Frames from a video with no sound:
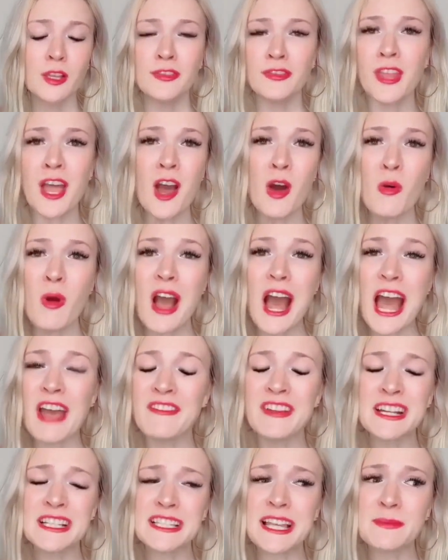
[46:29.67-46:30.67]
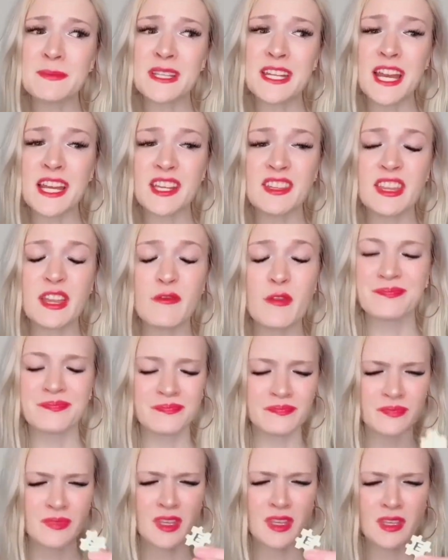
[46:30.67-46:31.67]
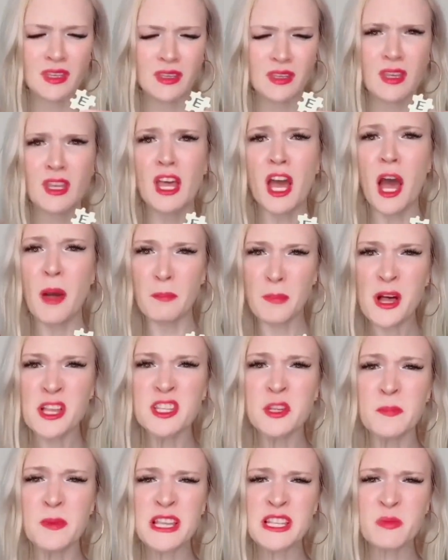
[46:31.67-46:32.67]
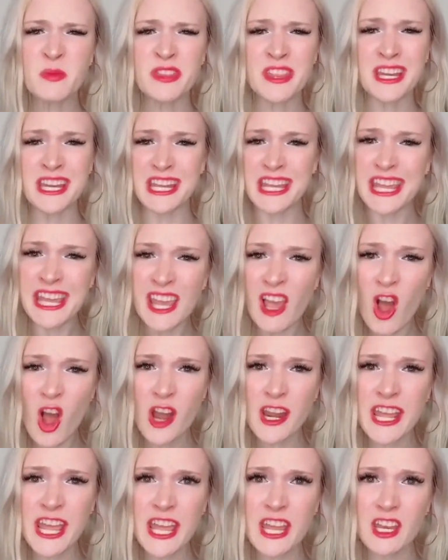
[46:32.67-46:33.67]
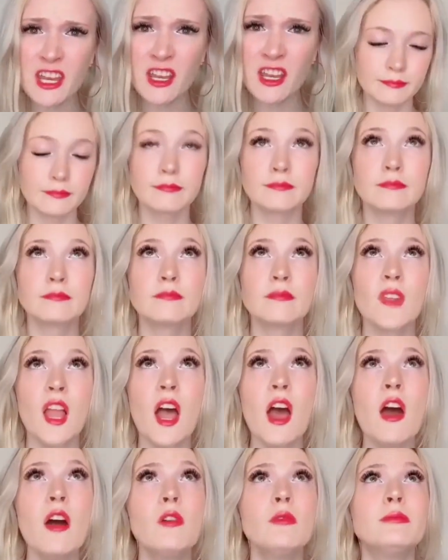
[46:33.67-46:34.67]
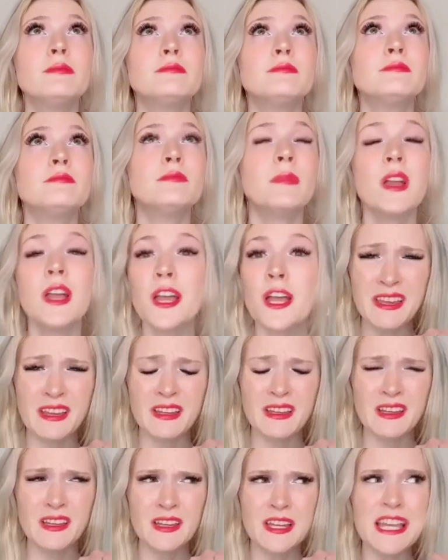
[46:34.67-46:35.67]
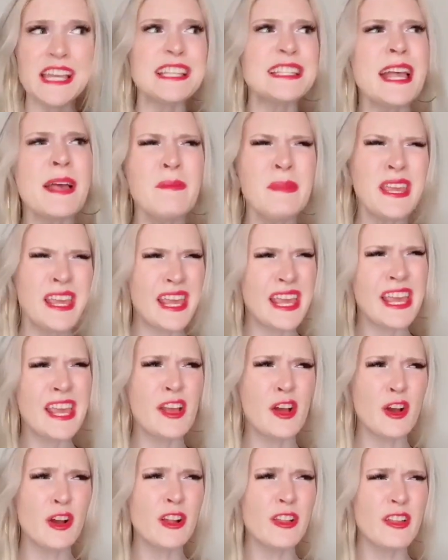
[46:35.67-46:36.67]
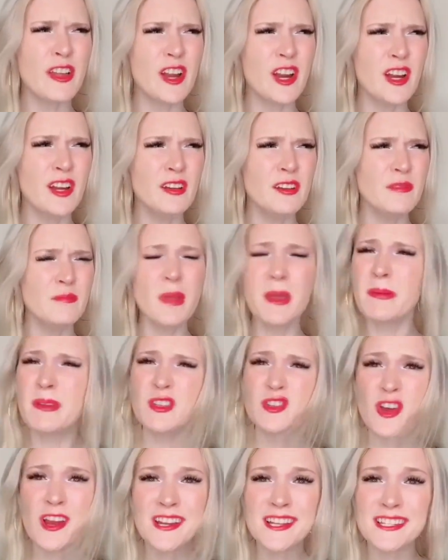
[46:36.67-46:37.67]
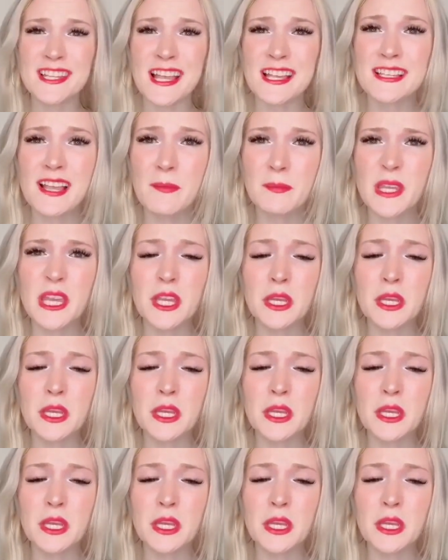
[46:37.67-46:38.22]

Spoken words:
No, I haven't accepted anything from... A puzzle piece with an E on it. Oh. He sent me E earlier. Maybe he's trying to say something?